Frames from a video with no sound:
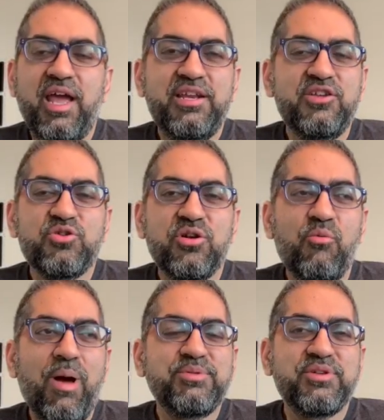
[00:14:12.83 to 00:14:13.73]
any sort
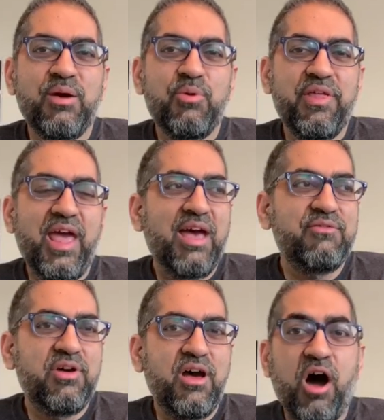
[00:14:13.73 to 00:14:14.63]
of website where they
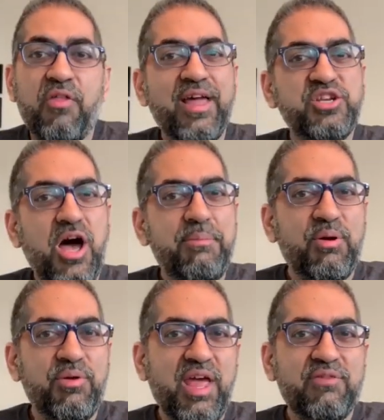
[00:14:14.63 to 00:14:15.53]
have on that
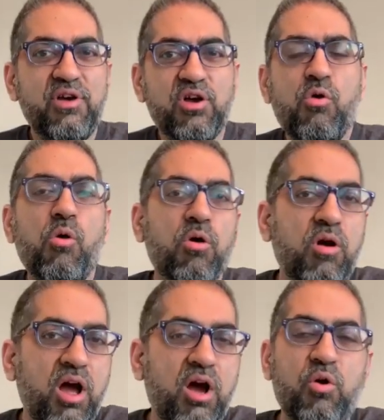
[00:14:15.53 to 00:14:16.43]
topic, where they have a
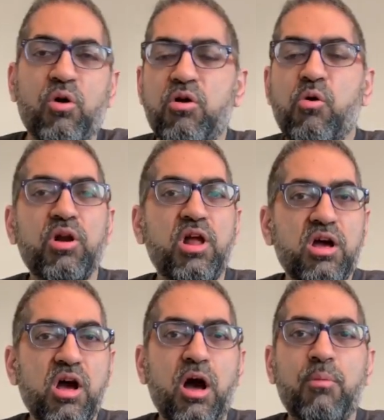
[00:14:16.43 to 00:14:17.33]
Quora or a
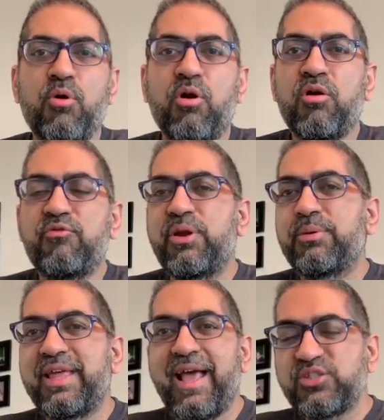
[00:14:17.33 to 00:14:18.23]
Quora.com or
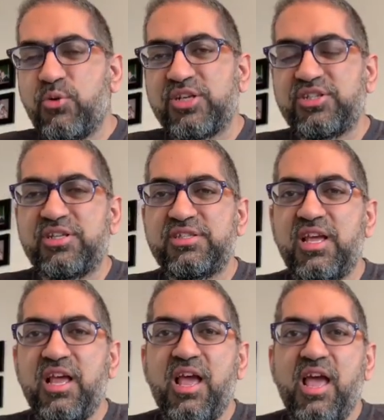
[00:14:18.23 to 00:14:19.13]
frequently asked questions,
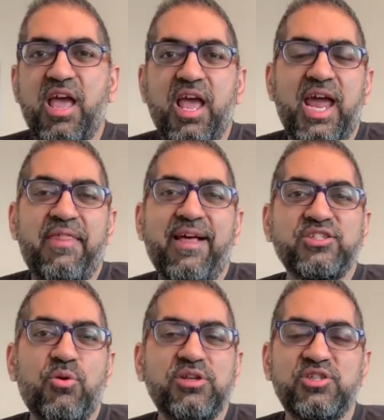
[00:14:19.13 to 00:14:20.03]
and they
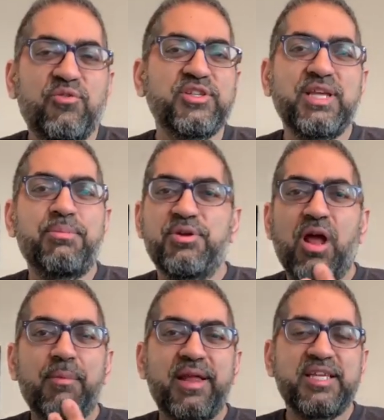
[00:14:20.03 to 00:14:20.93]
ask questions. So, for example,
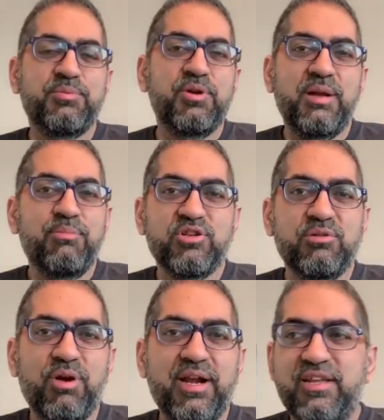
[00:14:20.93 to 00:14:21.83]
I'm an expert in
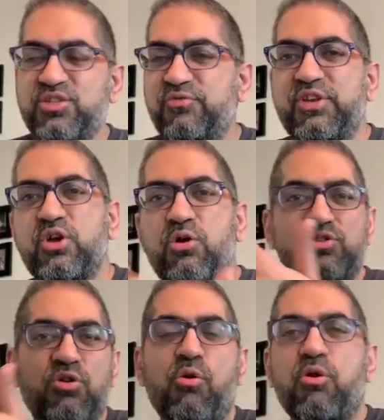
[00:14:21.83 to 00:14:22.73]
personal branding. So if you go
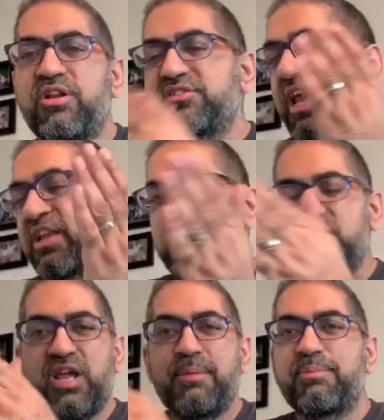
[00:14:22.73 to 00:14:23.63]
to Quora and you
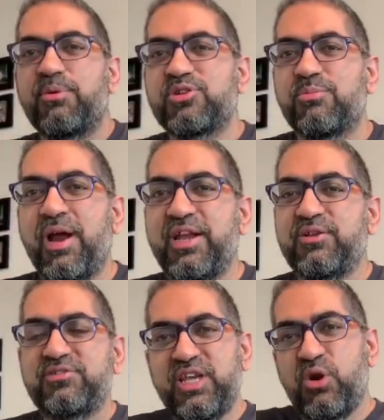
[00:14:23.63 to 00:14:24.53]
type in personal branding,
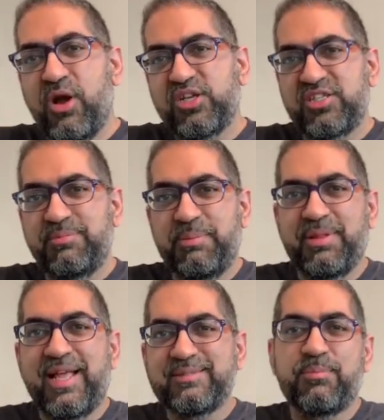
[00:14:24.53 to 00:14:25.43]
you'll see questions that
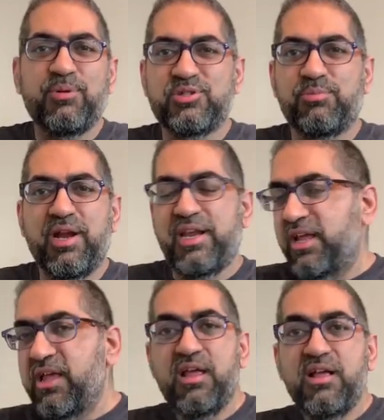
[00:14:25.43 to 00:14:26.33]
people ask about personal
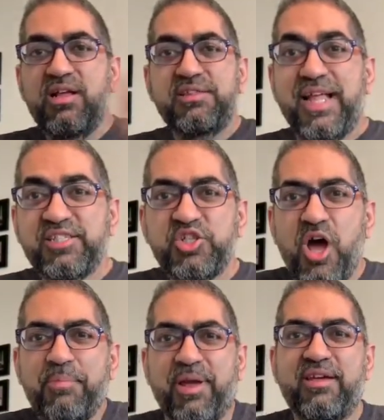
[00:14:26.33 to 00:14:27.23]
branding. That's a
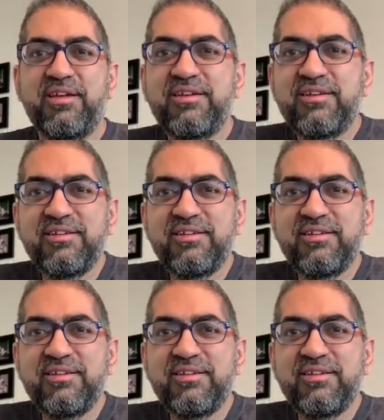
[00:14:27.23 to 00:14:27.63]
topic,